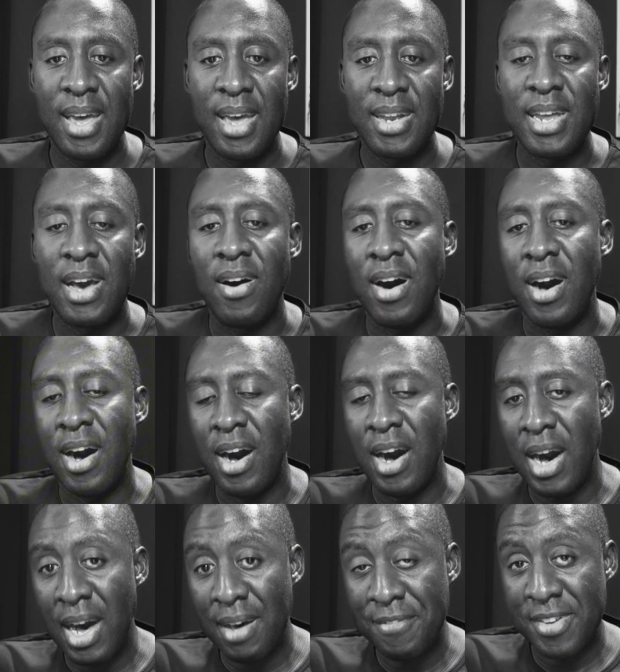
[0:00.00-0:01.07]
Now,
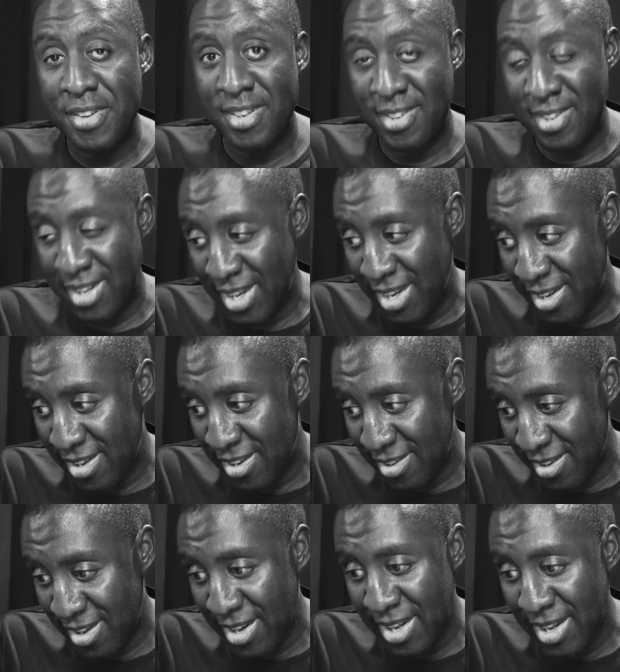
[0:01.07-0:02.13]
obviously,
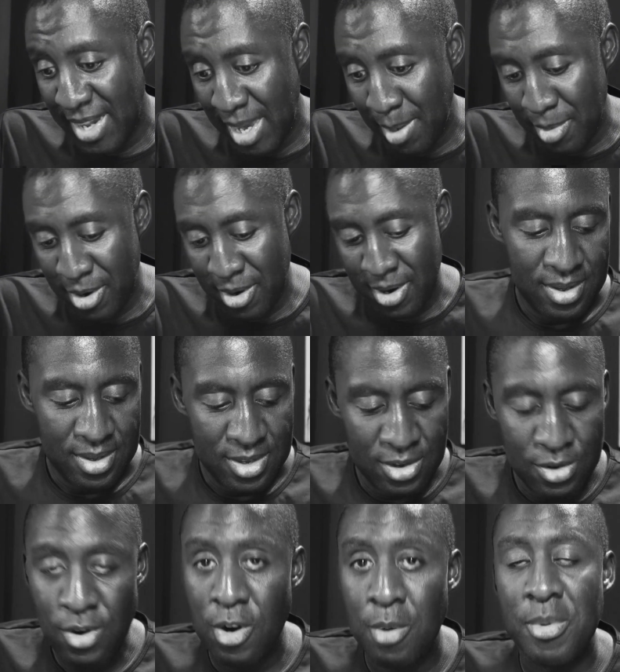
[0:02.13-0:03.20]
disclaimer,
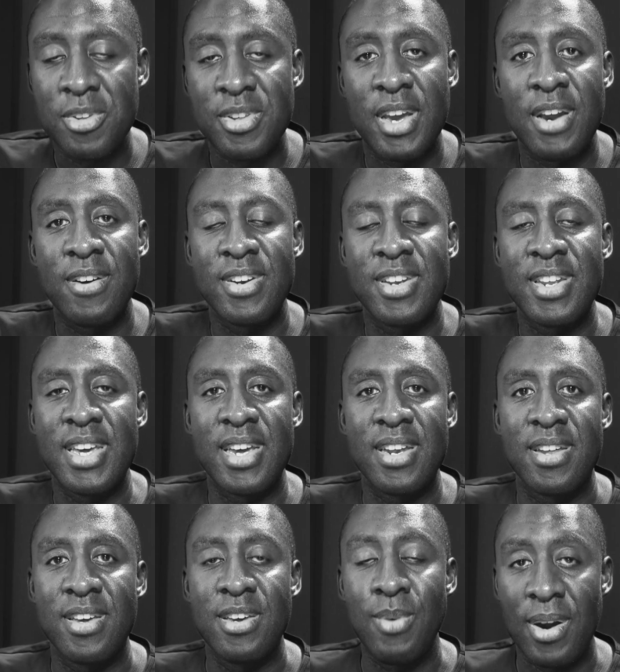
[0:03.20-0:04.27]
you are almost guaranteed,
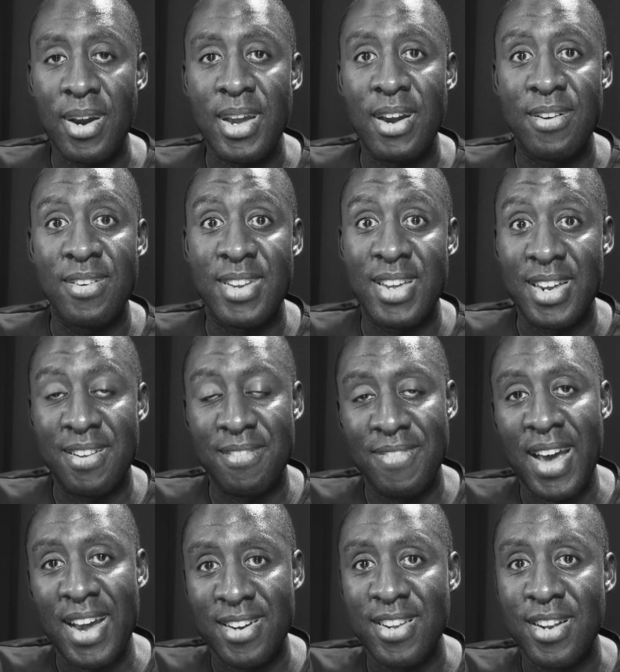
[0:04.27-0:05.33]
in
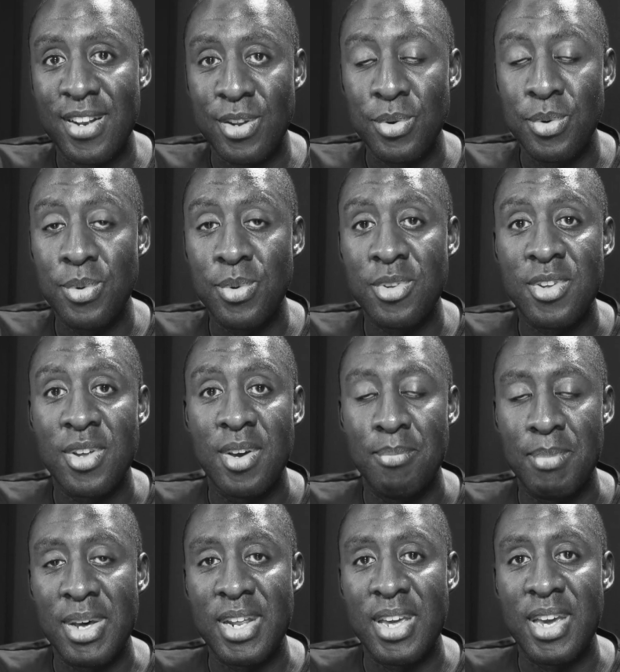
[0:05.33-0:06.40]
fact, to lose
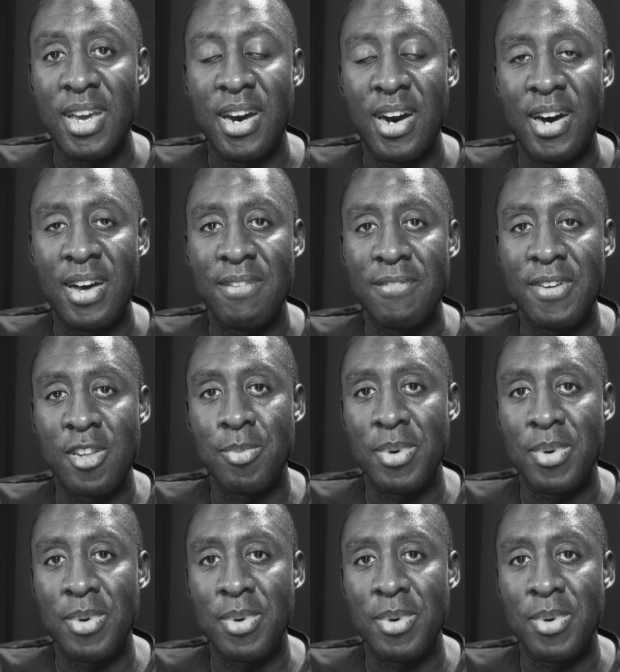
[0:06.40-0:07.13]
money on Facebook